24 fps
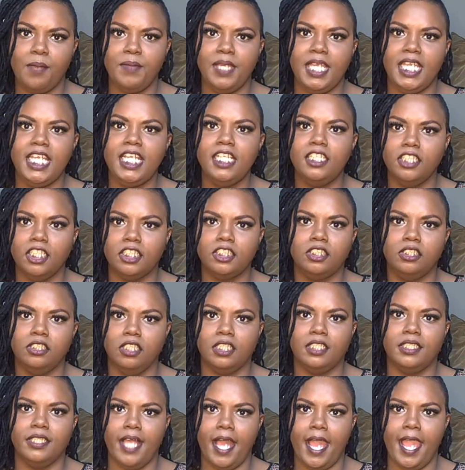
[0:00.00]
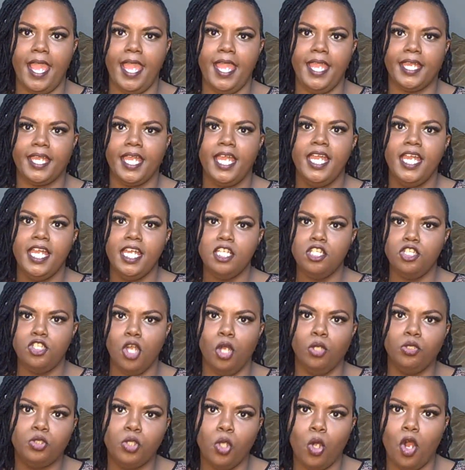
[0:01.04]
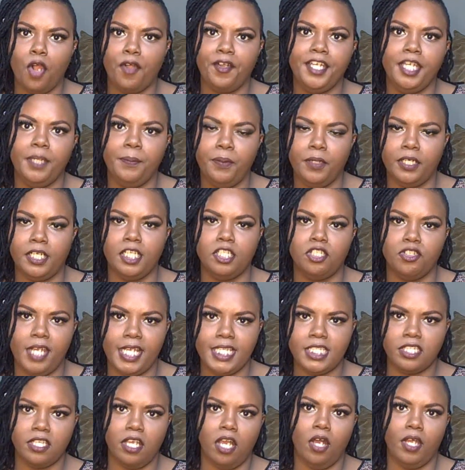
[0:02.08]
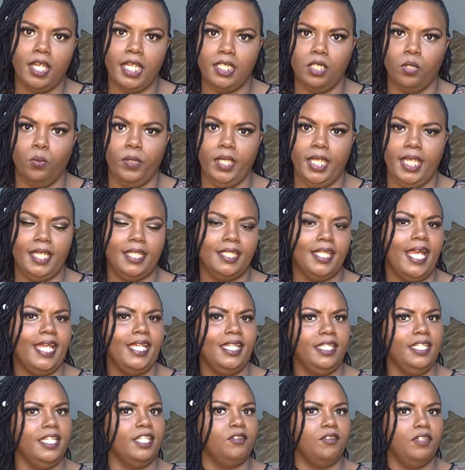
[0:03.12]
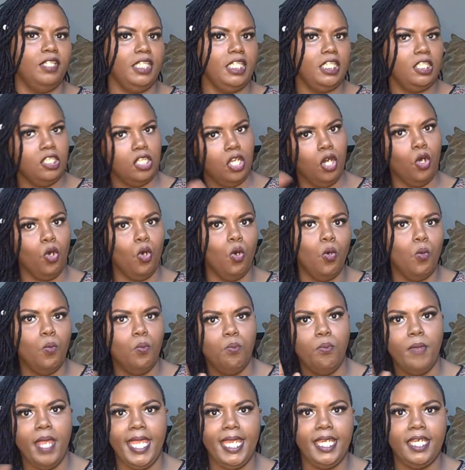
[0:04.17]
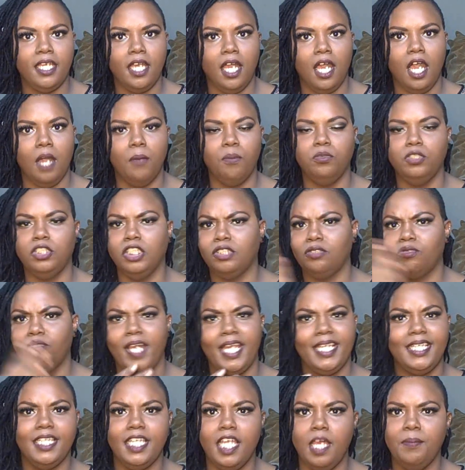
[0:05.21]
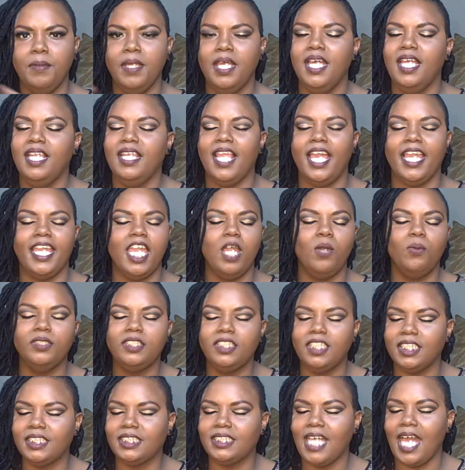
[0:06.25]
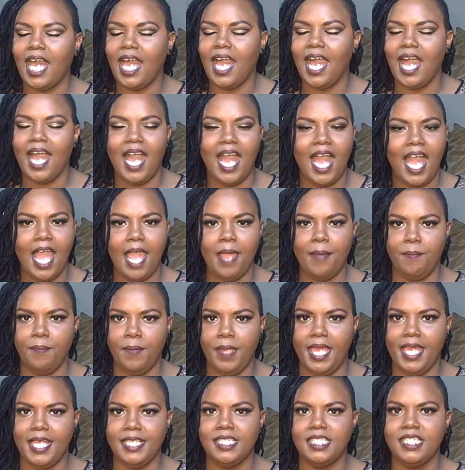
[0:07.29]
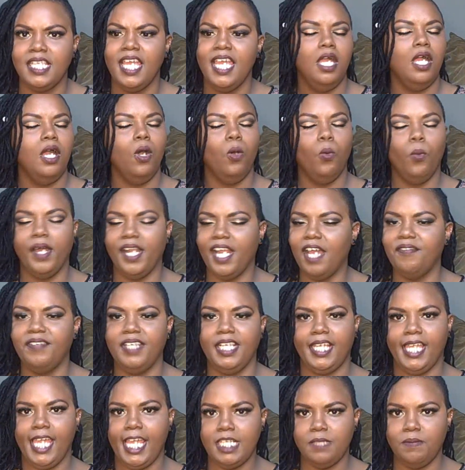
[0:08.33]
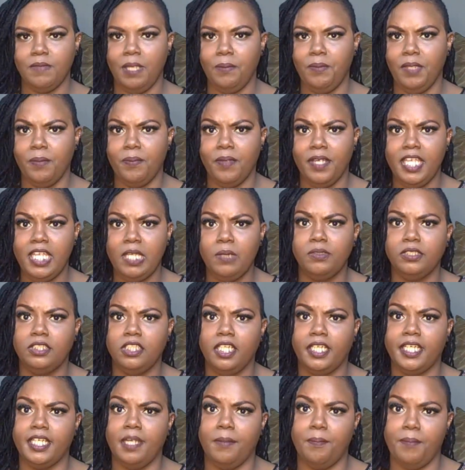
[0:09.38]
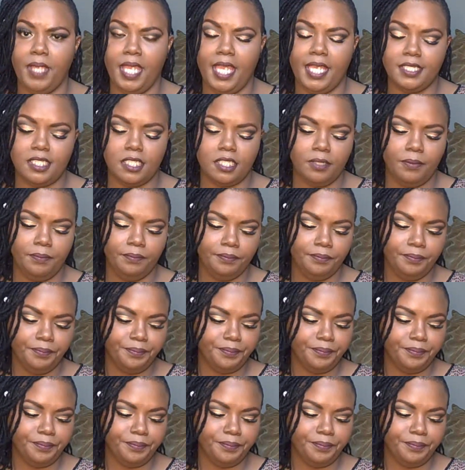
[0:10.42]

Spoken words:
I mean, he just looked like Joe Torre put a dress on and a wig, like literally no makeup, just red lip. Like it was just a hot mess, whatever the case may be, but he was looking a mess.